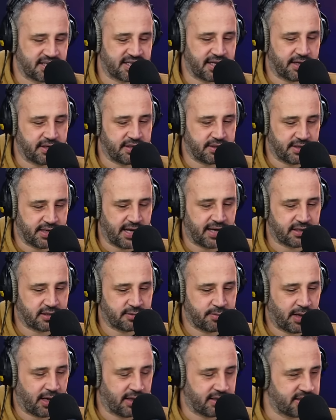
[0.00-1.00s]
of stage the
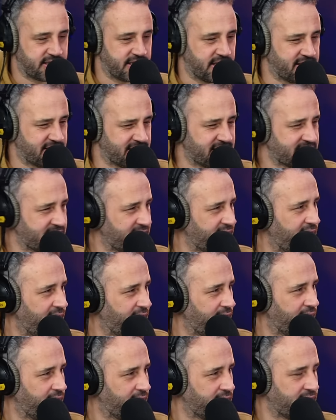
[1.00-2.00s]
next part of the season, isn't it?
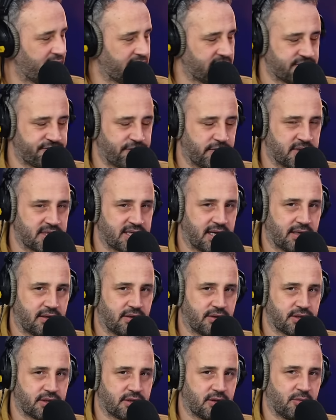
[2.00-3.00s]
Yeah. Like from a
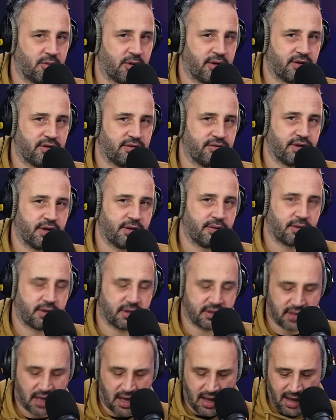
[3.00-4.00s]
psychological point of view.
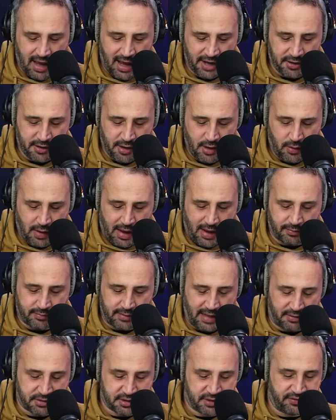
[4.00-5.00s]
Because I don't know,
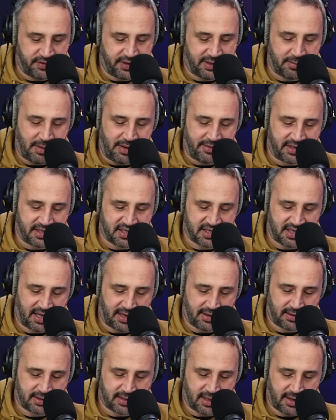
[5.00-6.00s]
how do you feel about this?
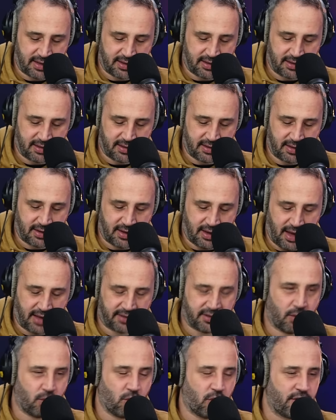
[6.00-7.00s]
Like, because I
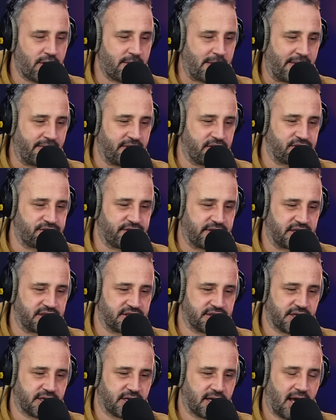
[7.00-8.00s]
don't worry about this
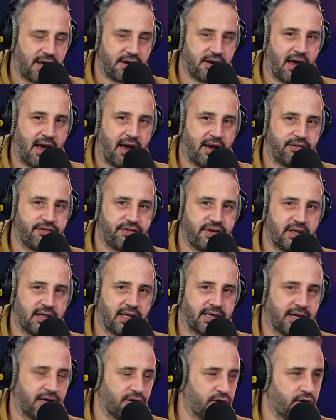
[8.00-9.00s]
fixture, and I feel
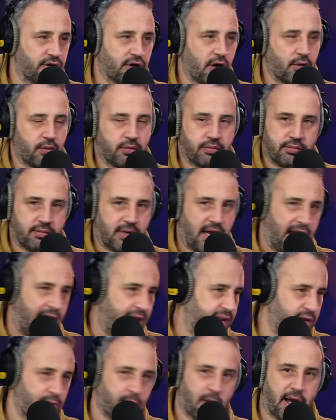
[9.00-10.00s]
like it could go
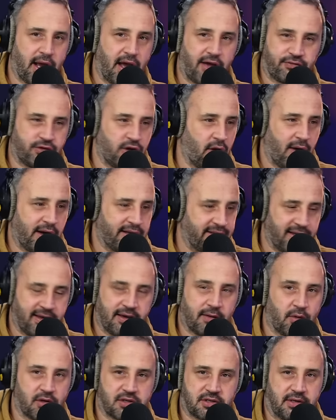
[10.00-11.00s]
anyway. I've no
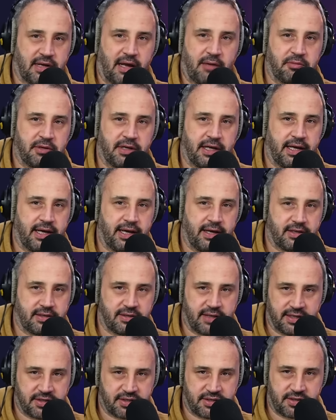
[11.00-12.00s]
idea what's going to happen here.
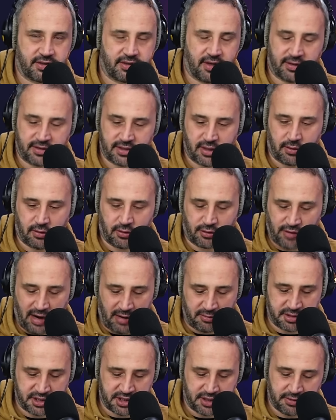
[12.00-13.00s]
It's a total
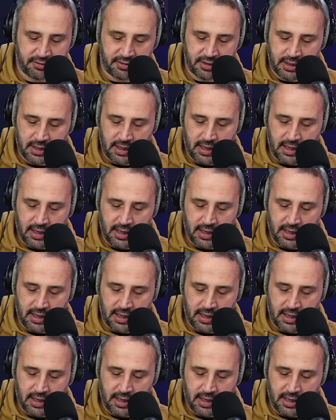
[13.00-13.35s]
crapshoot.